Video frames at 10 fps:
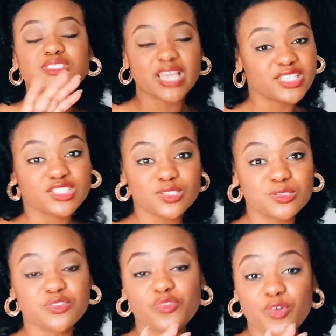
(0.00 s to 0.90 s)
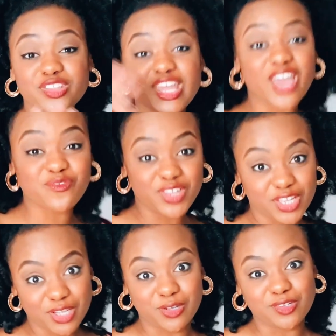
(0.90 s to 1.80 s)
stay tuned for that
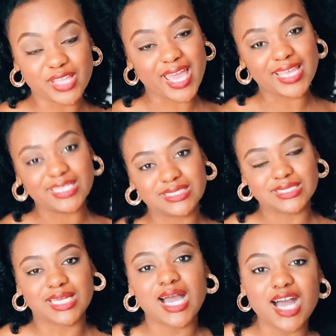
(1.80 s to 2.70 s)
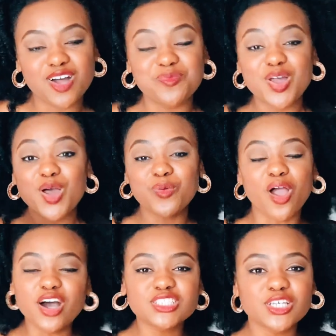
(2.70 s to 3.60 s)
video that is to come. We
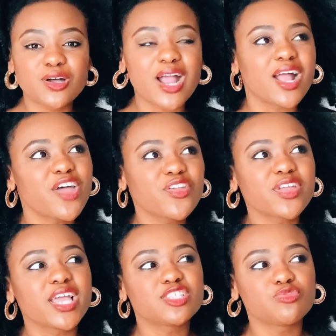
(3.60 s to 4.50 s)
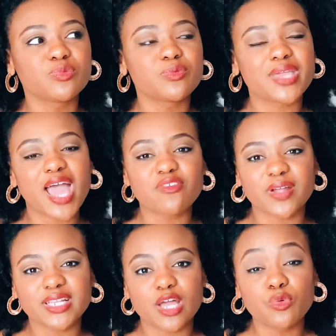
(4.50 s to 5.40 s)
also, our other guest room that we have
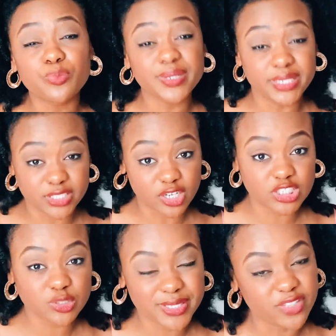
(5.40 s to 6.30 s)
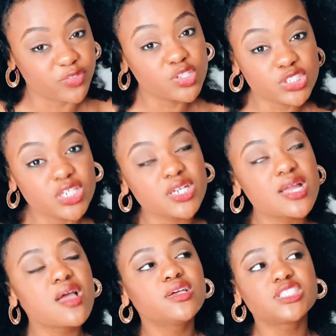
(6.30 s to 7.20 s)
right now will be a nursery in the future.
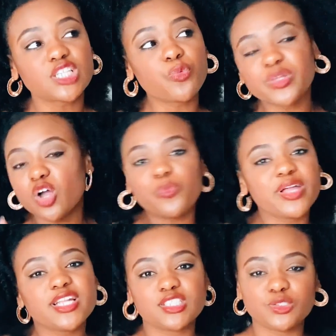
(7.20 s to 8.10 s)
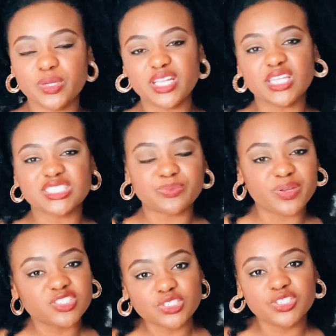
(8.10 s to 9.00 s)
So we don't plan to do anything
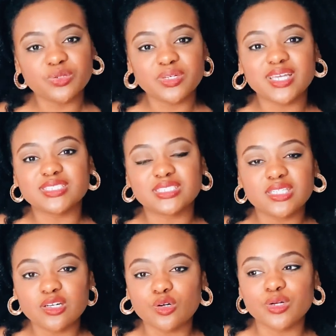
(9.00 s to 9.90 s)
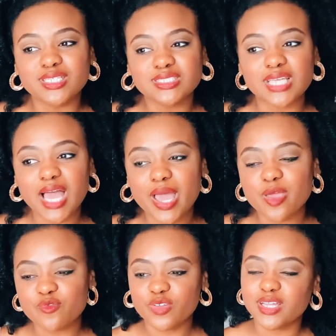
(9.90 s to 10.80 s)
special to it until it's
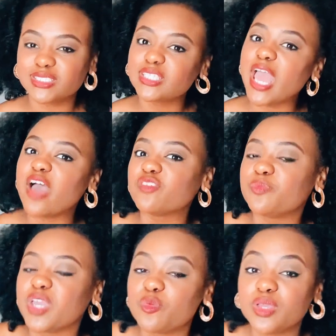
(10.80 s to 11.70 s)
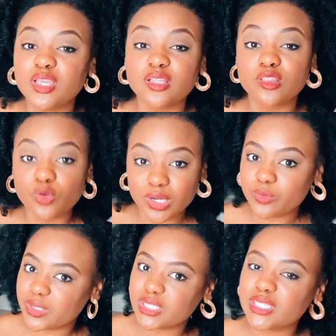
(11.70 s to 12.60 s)
time for us to have a baby, Lord
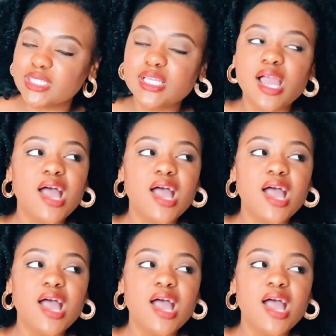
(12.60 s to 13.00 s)
willing.